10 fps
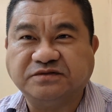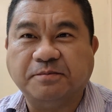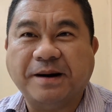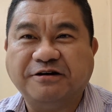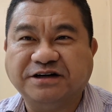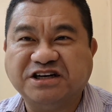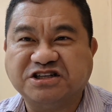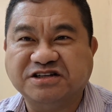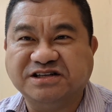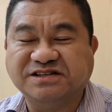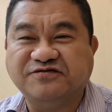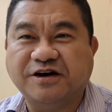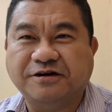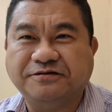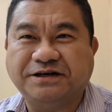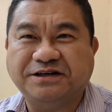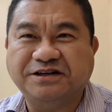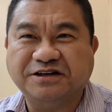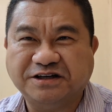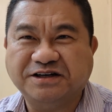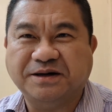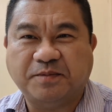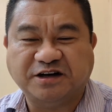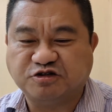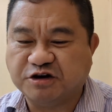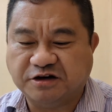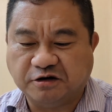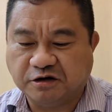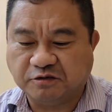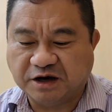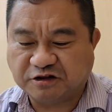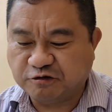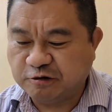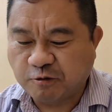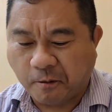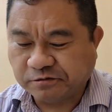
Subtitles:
the marination is very good. It penetrated all the way through.